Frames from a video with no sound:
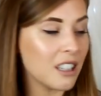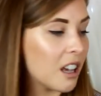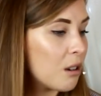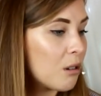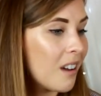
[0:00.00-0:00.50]

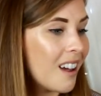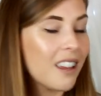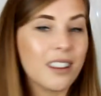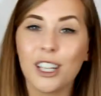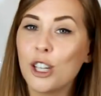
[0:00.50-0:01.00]
So
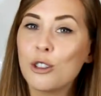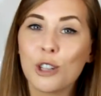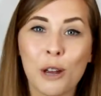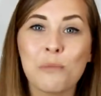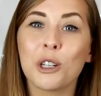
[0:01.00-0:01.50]
thank you
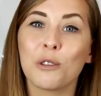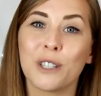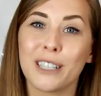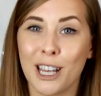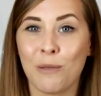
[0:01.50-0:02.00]
so much
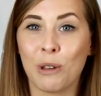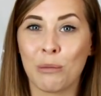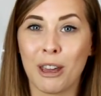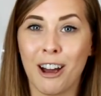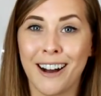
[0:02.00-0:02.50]
for sticking
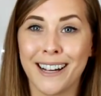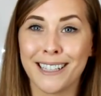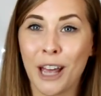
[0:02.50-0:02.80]
with me, guys.